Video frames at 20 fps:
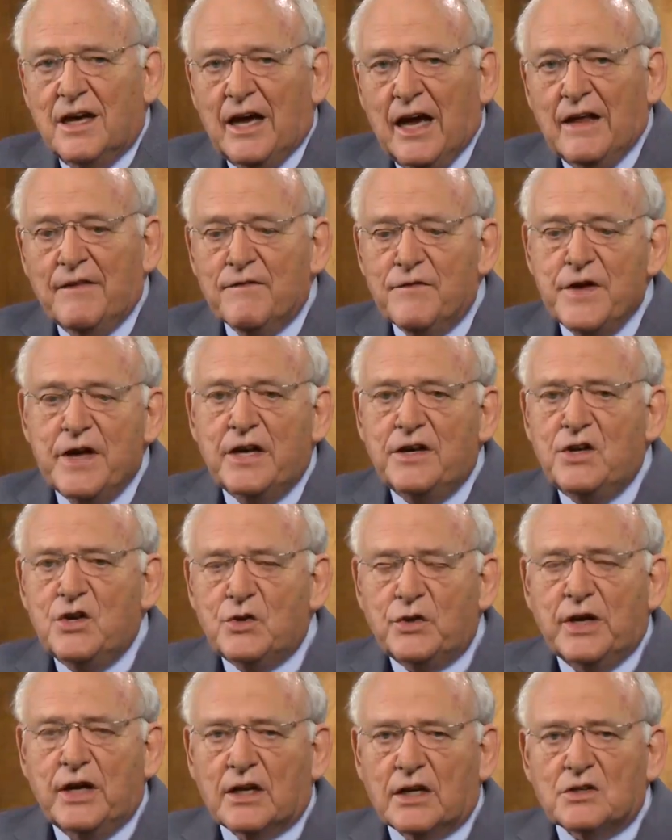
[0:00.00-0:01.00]
and then
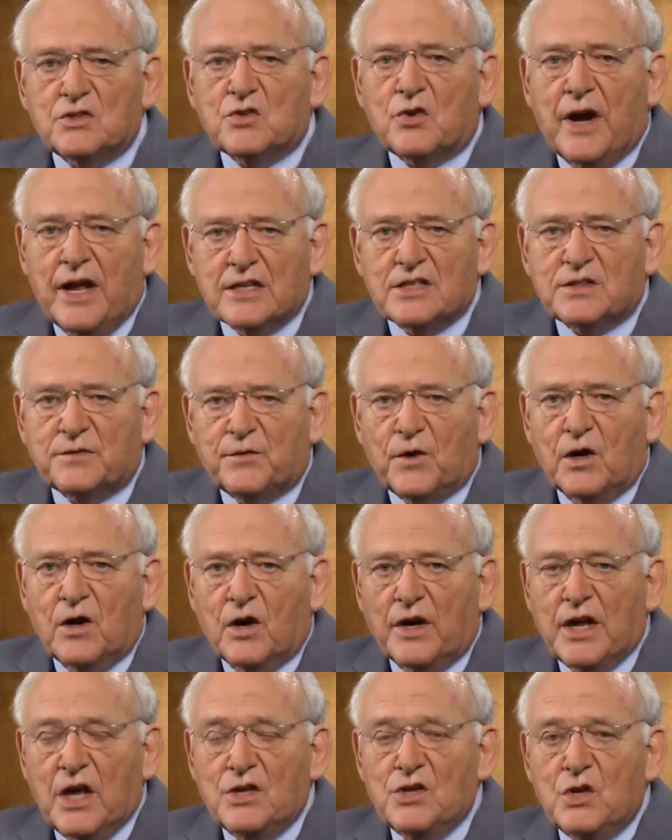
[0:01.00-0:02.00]
you get a
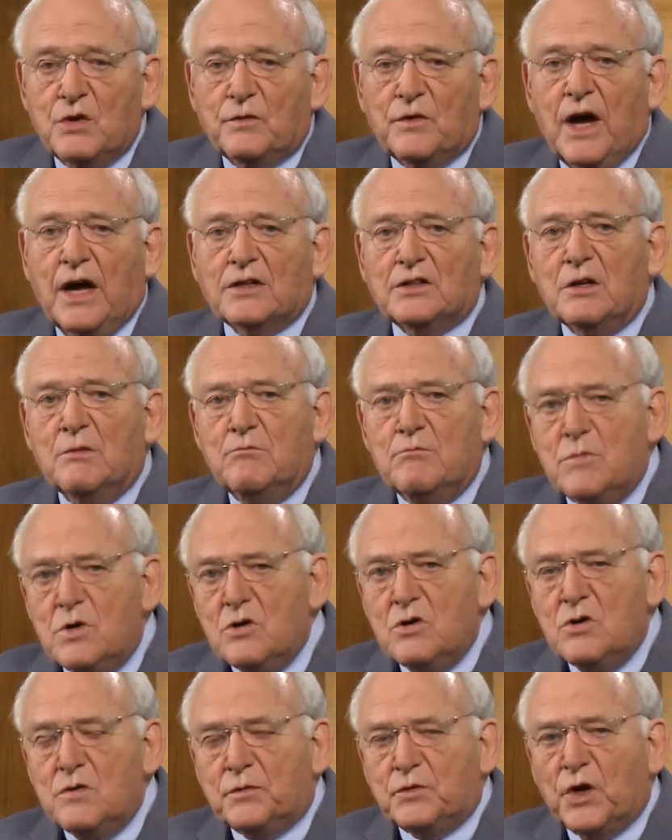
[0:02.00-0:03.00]
transfer and you've got to
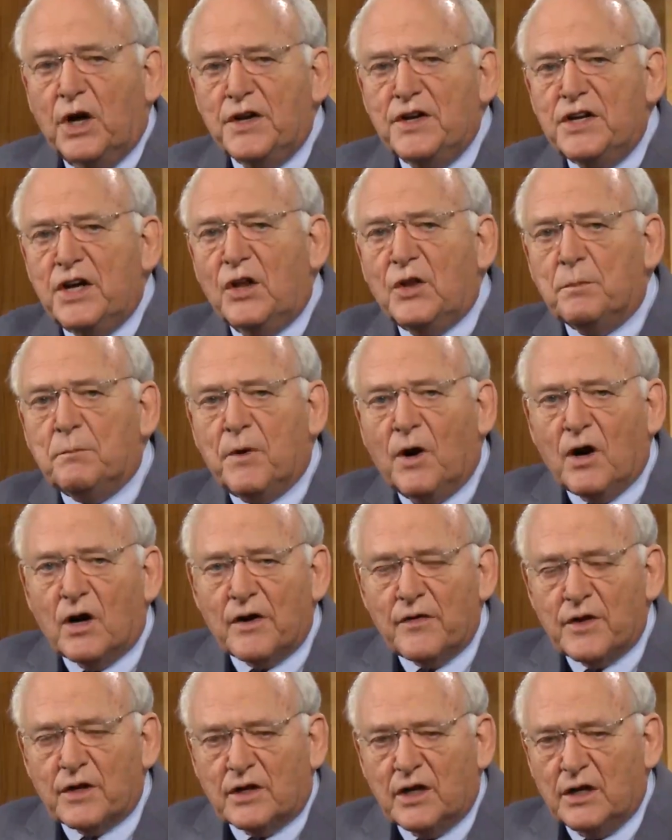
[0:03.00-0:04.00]
move to another
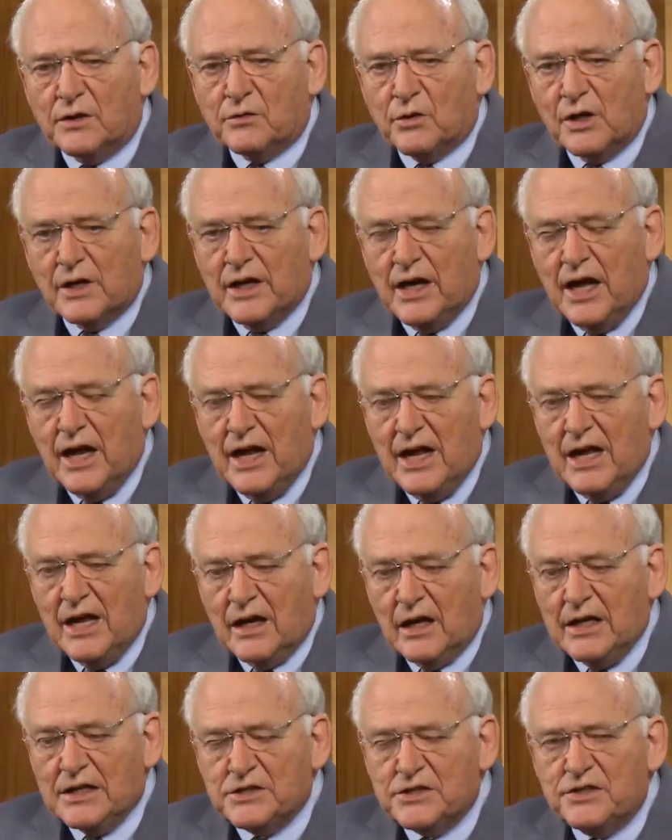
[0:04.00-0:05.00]
part of the country. Let,
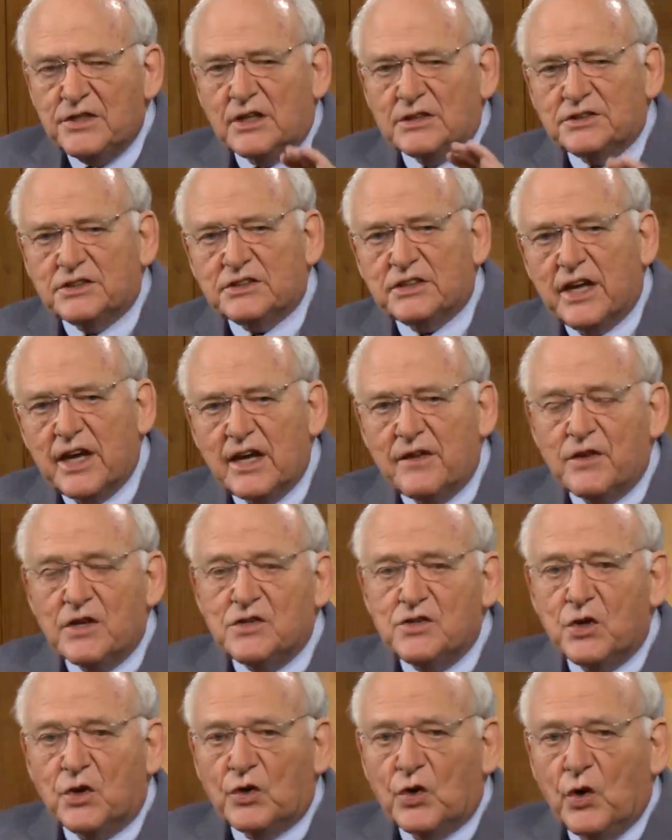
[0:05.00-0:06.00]
let's just say
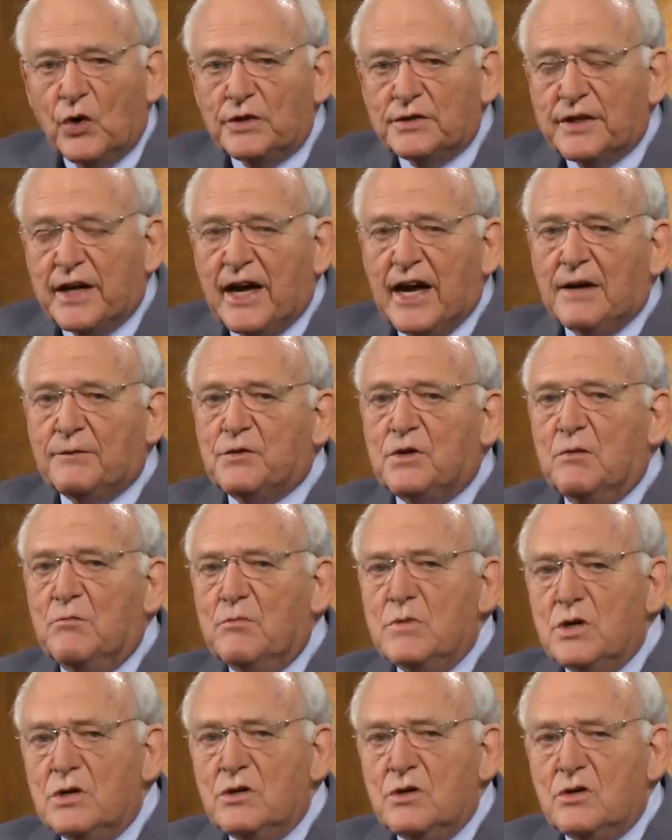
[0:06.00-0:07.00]
that you're going to have to
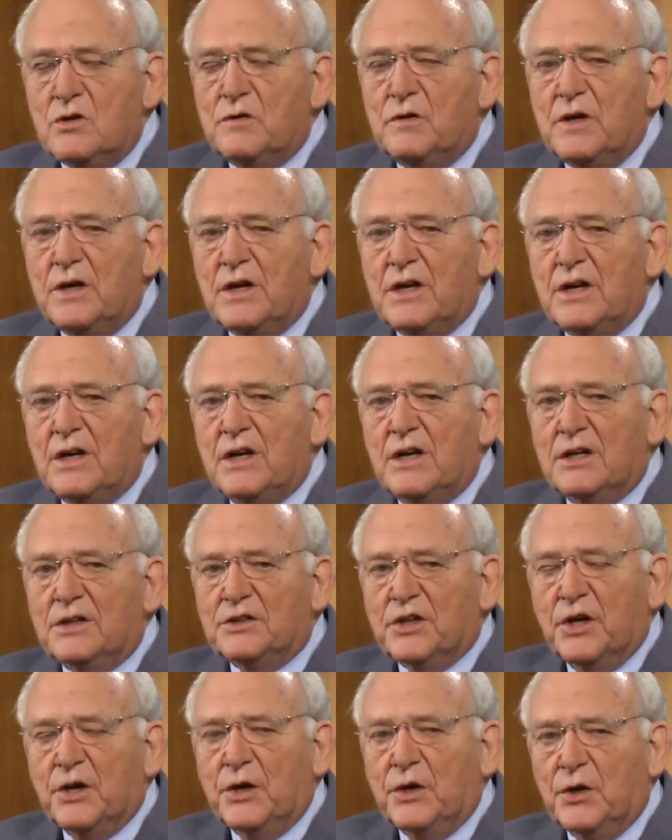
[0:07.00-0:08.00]
move
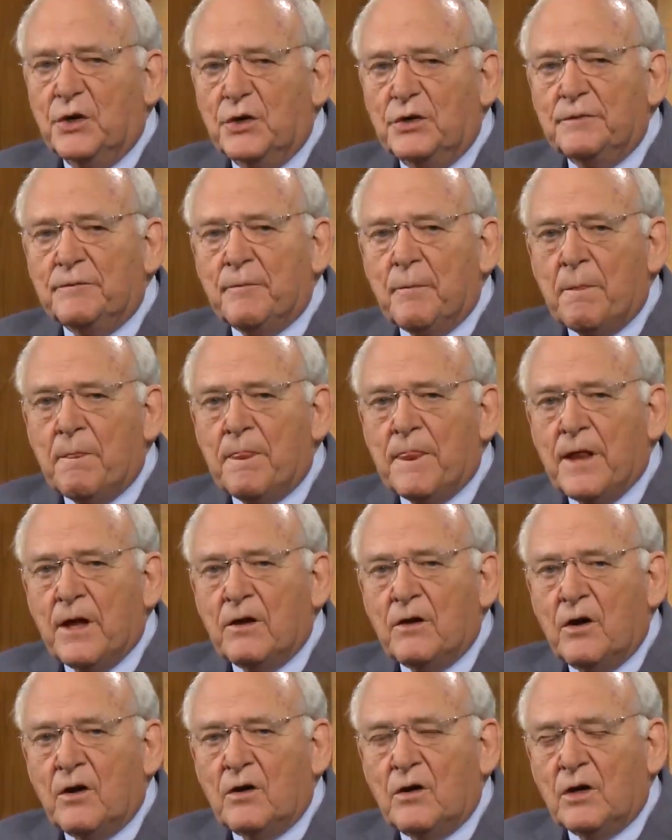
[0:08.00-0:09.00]
to,
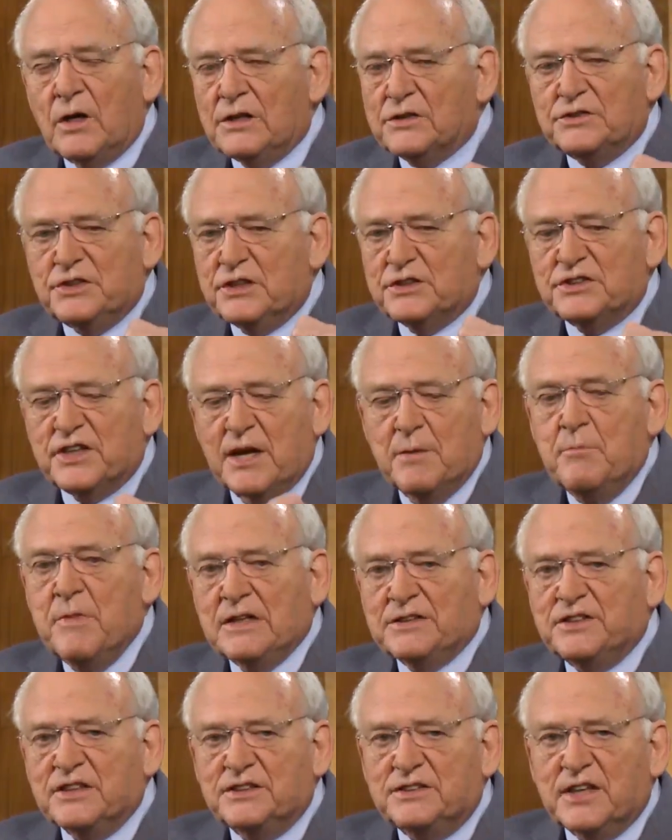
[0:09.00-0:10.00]
oh, let's just say
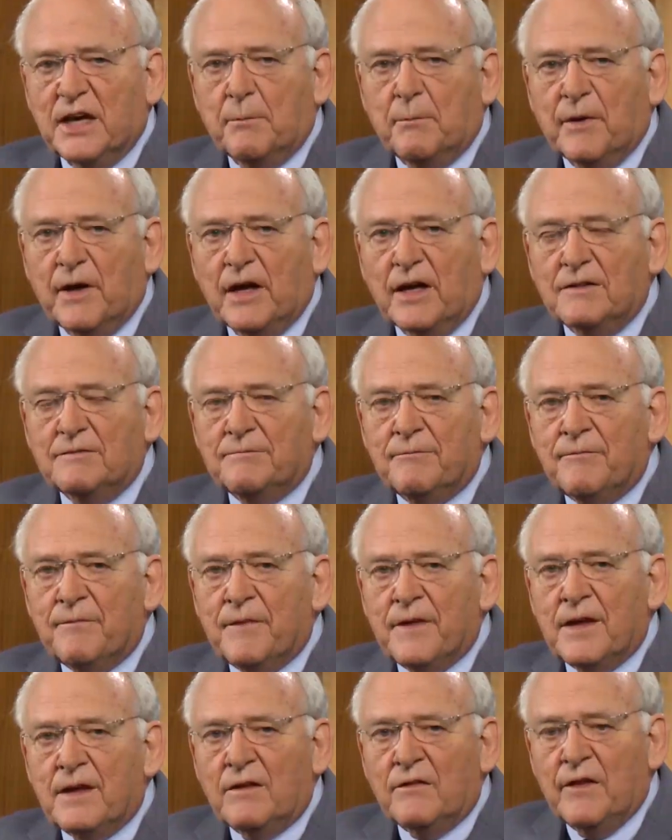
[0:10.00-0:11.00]
Mississippi.
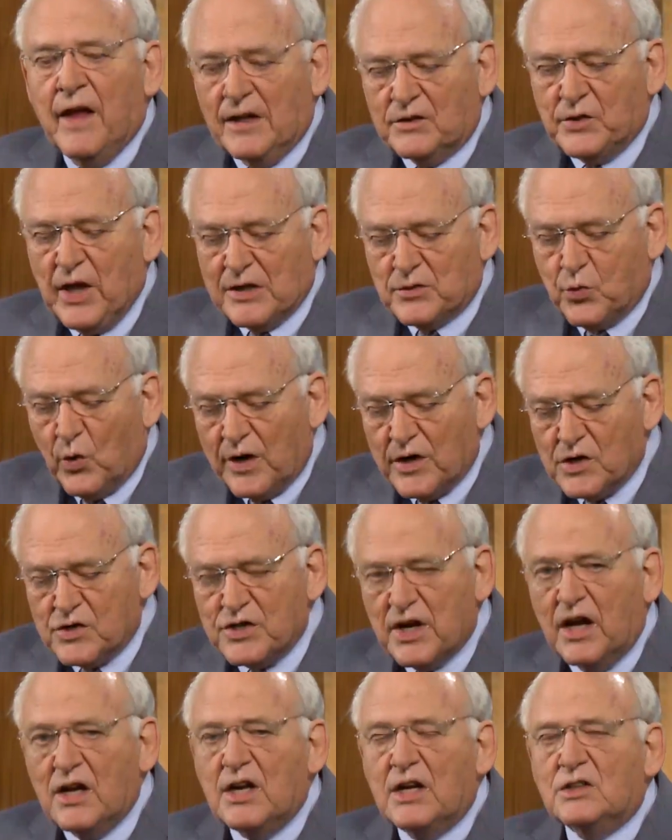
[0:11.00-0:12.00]
That's, that's where your
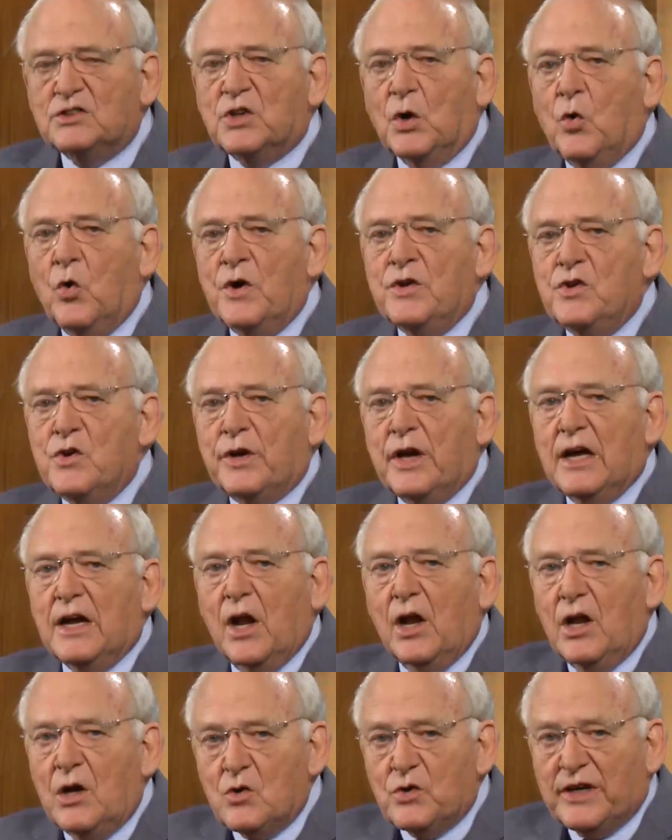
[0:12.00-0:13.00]
job. So when you
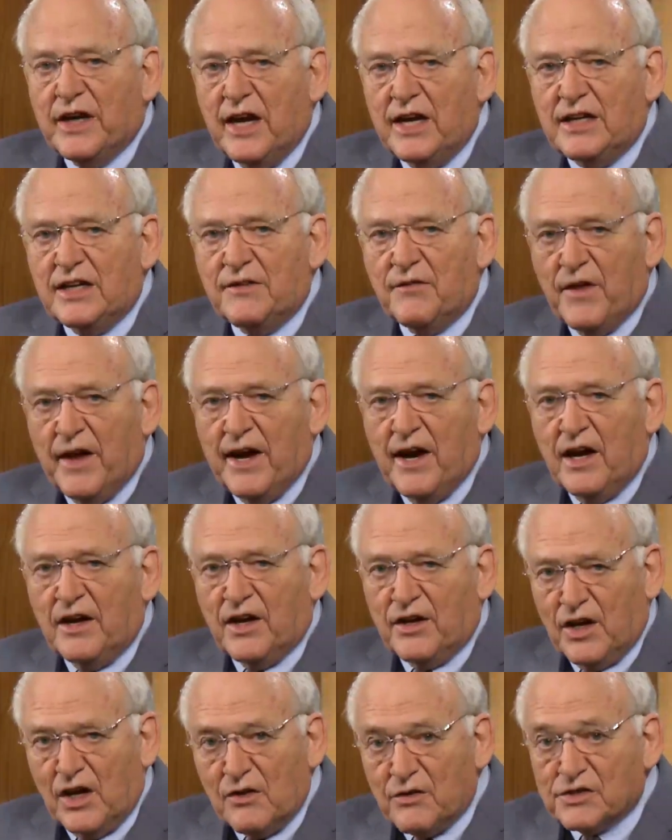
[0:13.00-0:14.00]
get located there
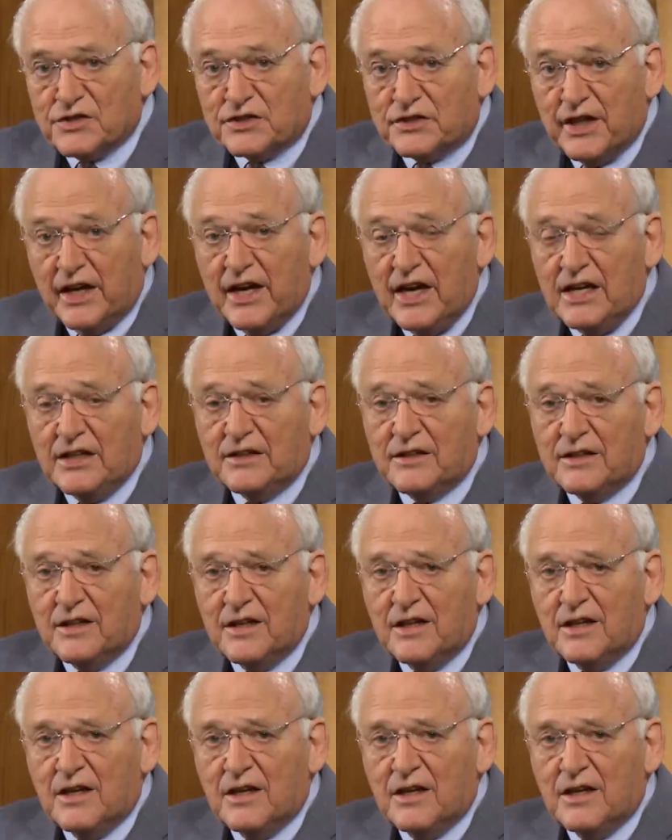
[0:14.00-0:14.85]
in another state,